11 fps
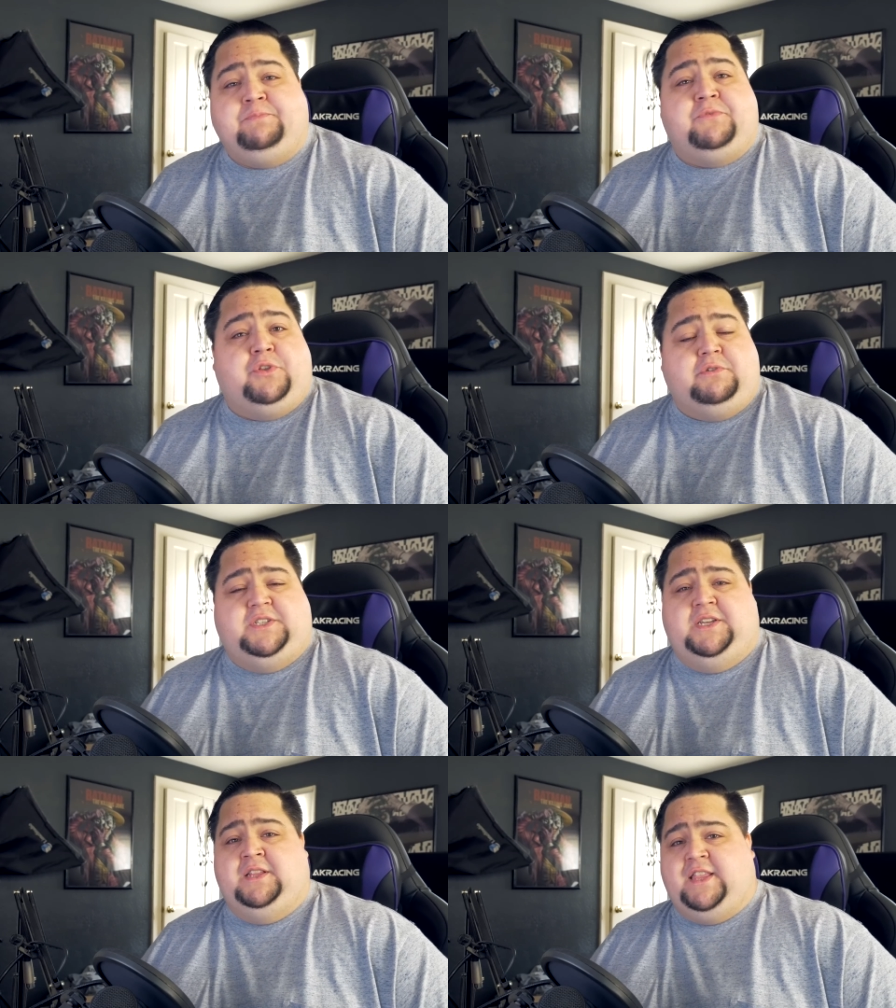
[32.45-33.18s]

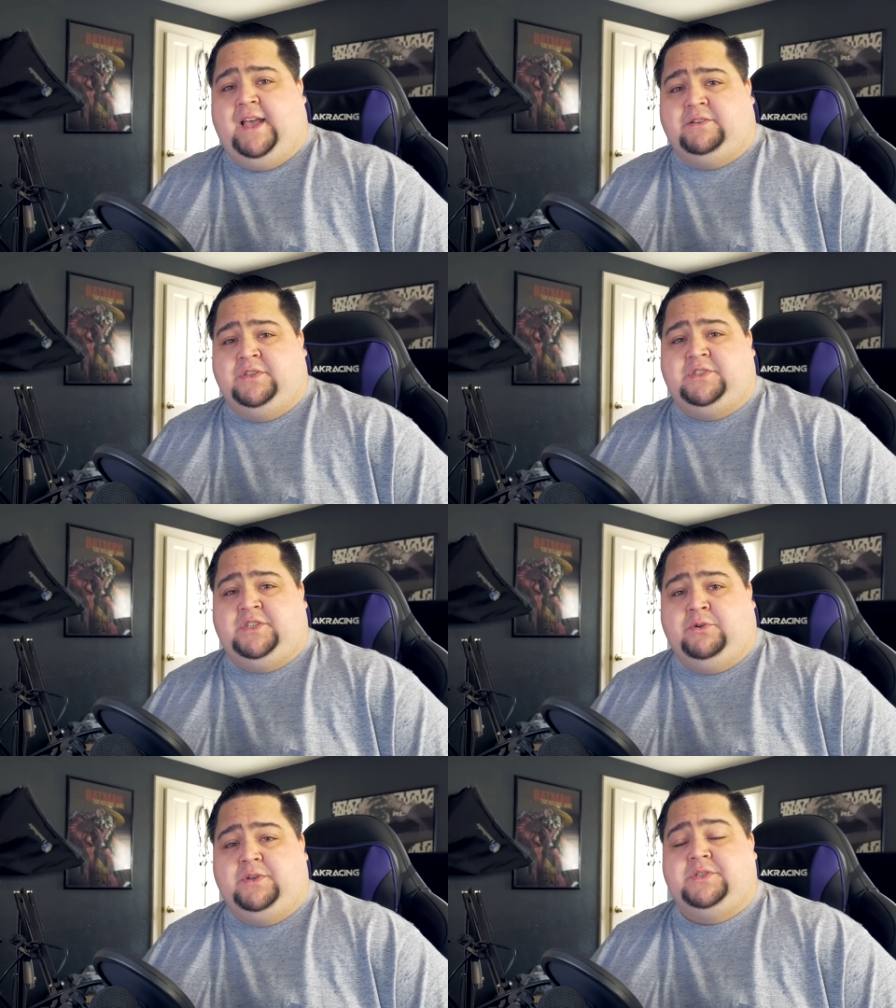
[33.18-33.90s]
13000
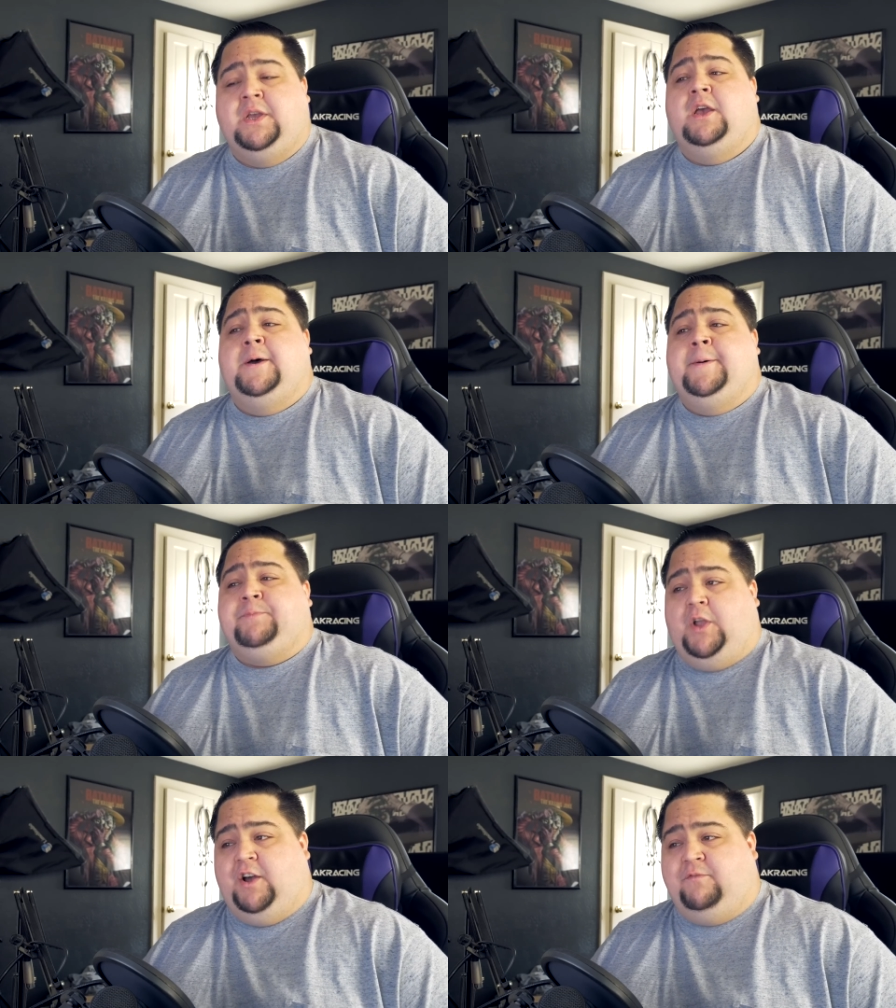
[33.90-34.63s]
series
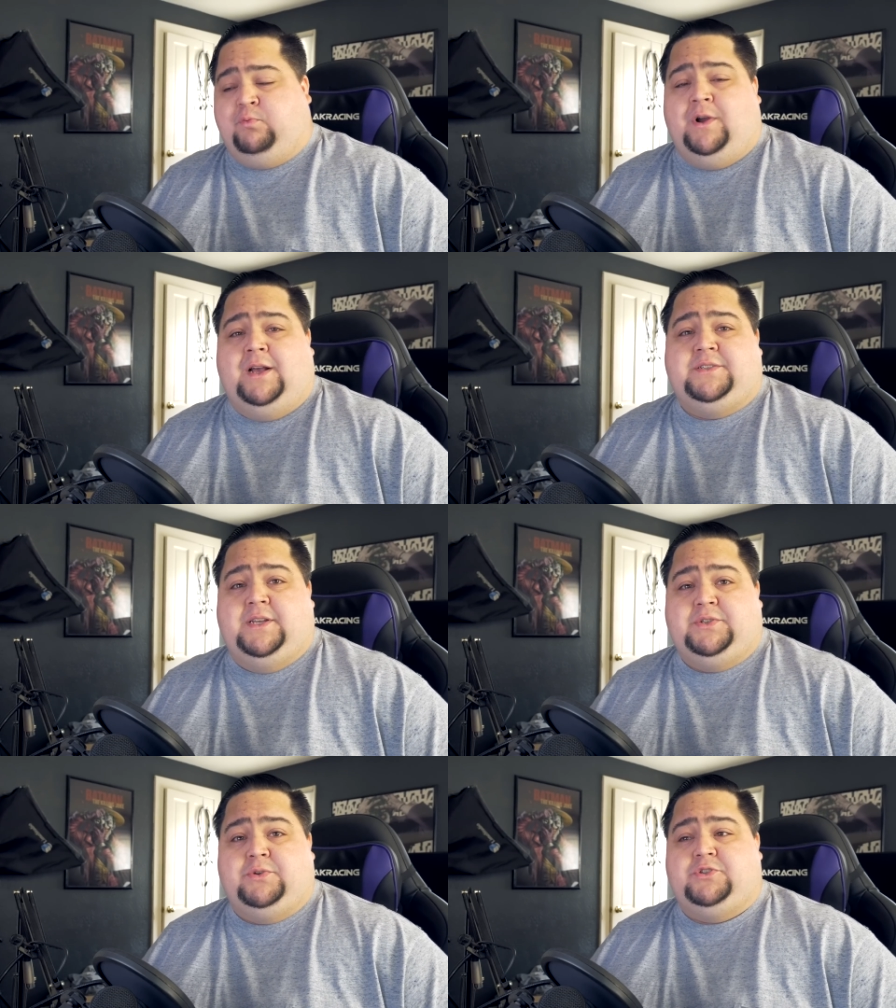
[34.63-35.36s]
of processors.